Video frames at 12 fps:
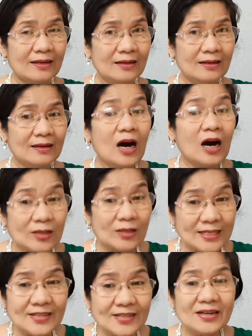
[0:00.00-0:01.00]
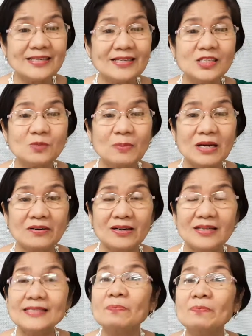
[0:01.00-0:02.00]
how listeners and
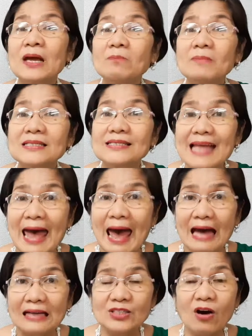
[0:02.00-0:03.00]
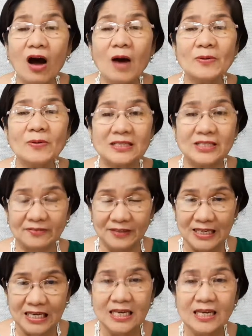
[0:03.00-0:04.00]
speakers must act
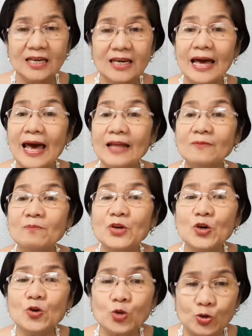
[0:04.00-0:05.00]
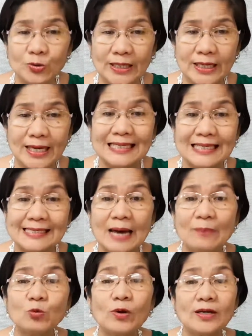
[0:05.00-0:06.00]
cooperatively and mutually accept
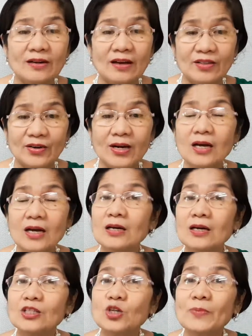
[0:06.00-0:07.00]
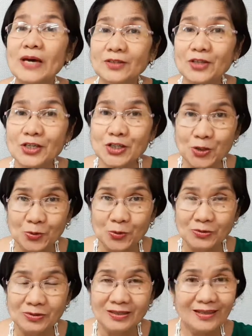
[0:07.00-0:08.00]
one another to be understood
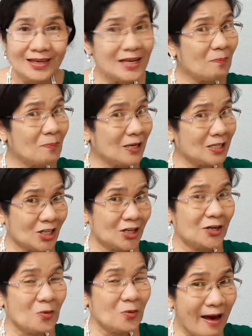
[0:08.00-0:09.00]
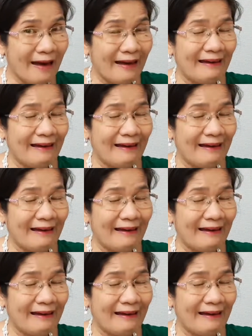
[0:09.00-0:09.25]
in a particular way.